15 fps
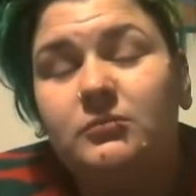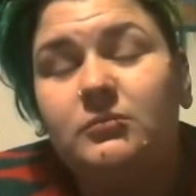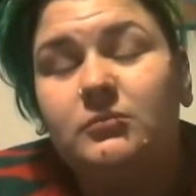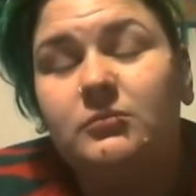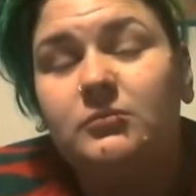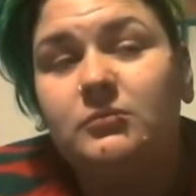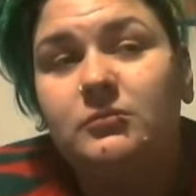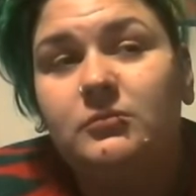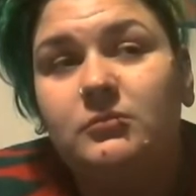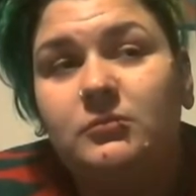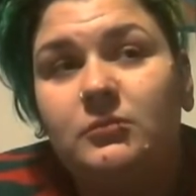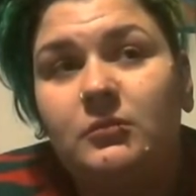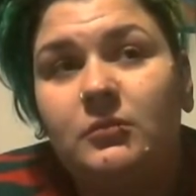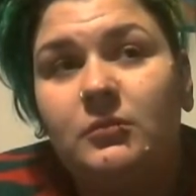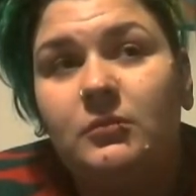
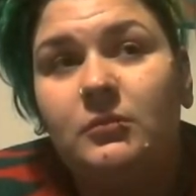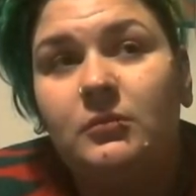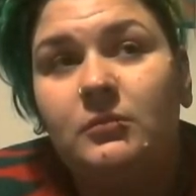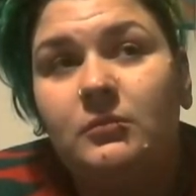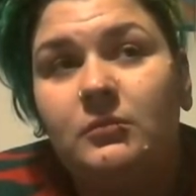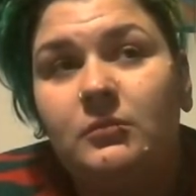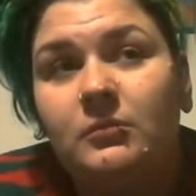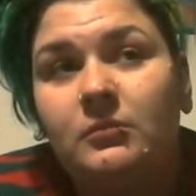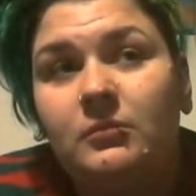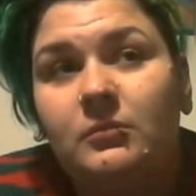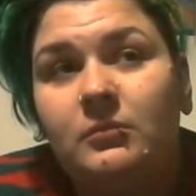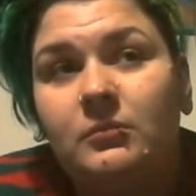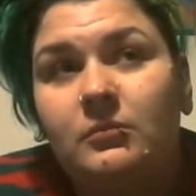No one is speaking in this clip.